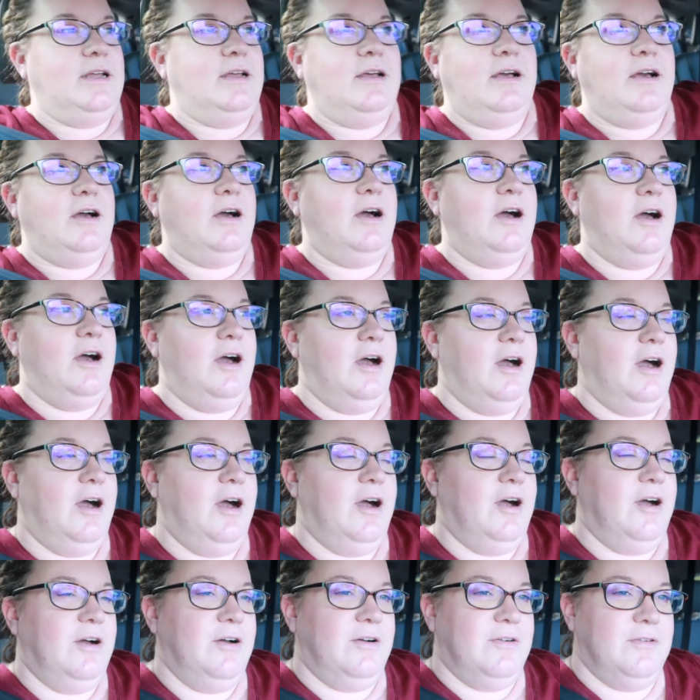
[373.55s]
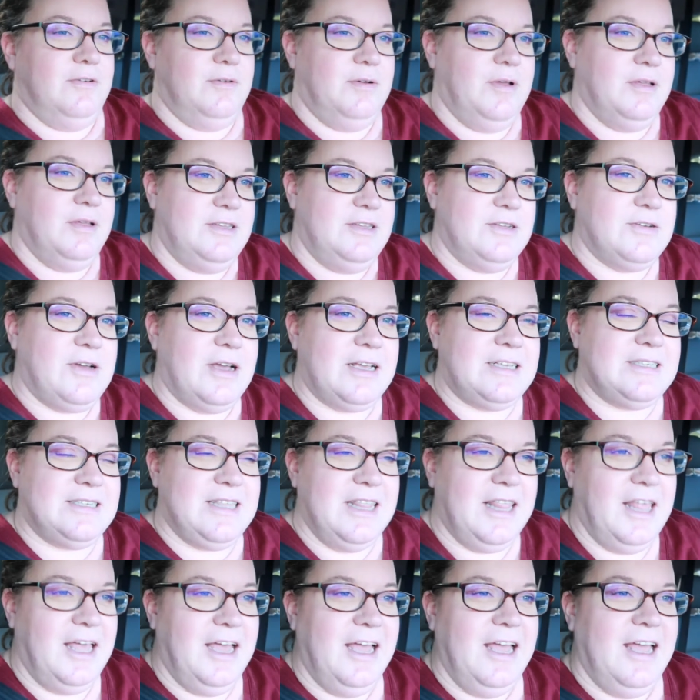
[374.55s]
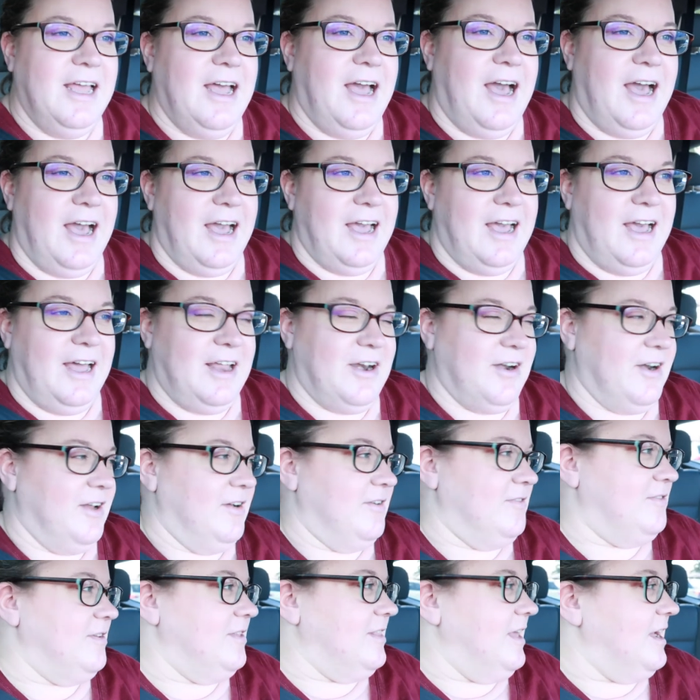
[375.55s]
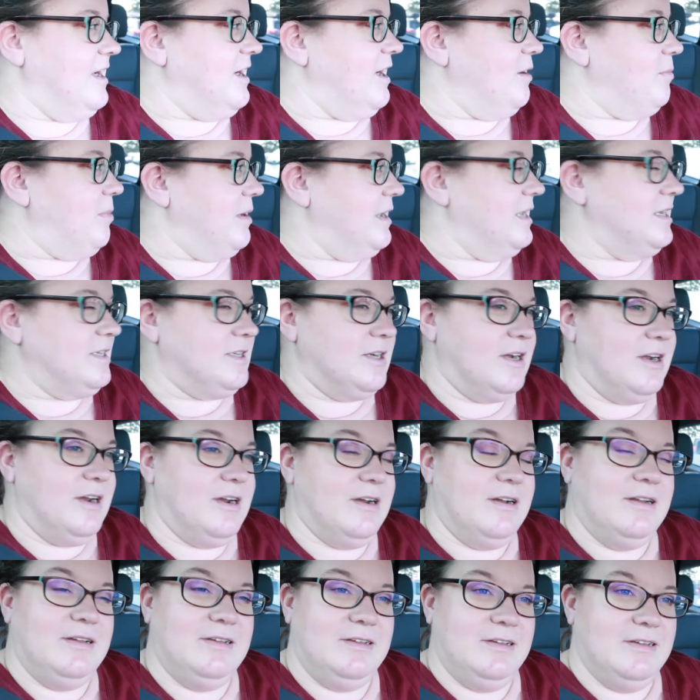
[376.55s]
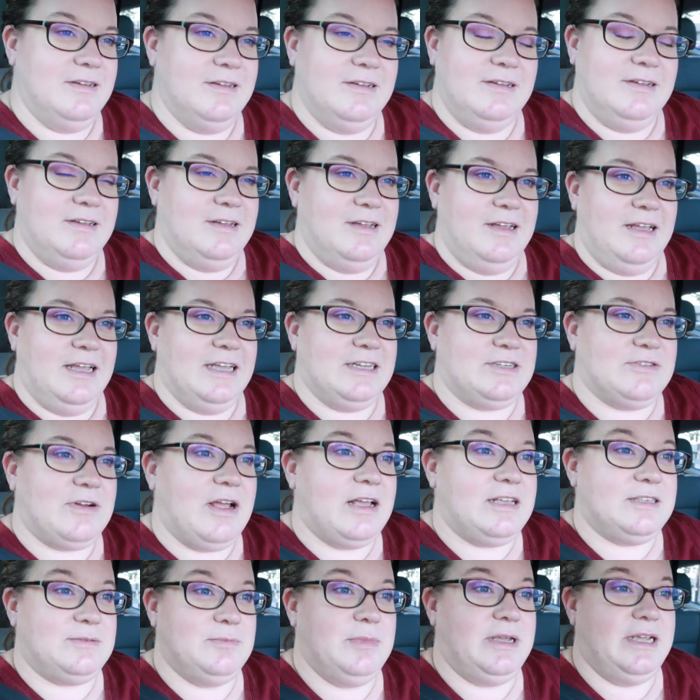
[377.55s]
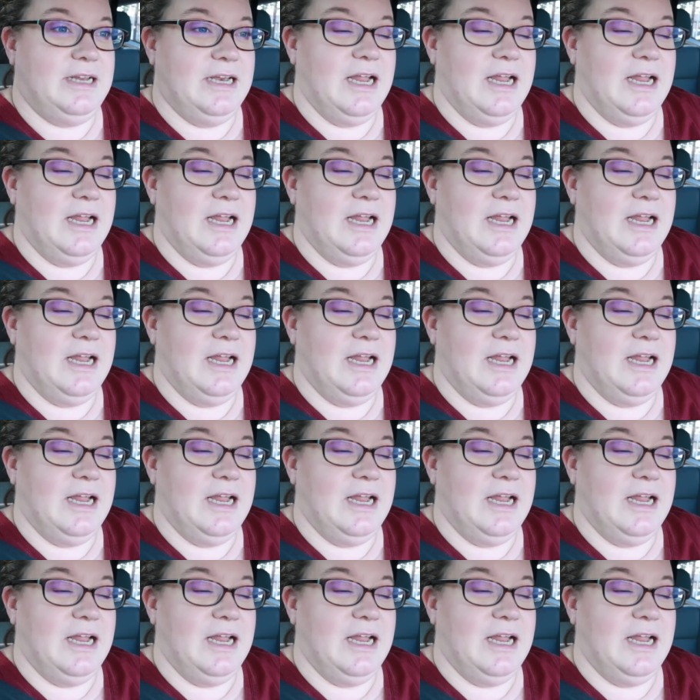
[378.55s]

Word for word: Oh, do you guys, I don't know if you like our banter. It drives me